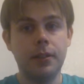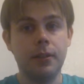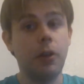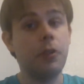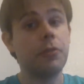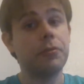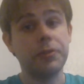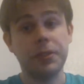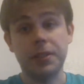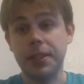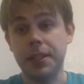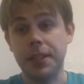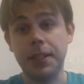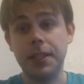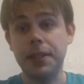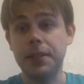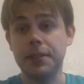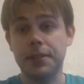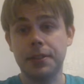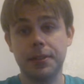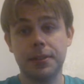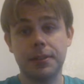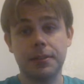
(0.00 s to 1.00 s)
Hopefully
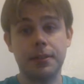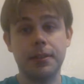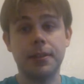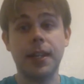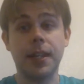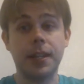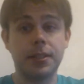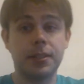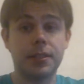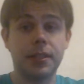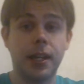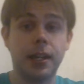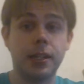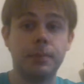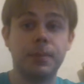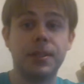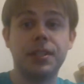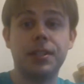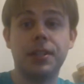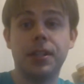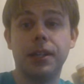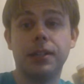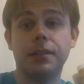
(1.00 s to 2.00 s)
he's the next guy to
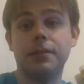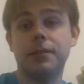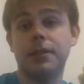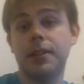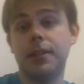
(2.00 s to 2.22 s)
be cut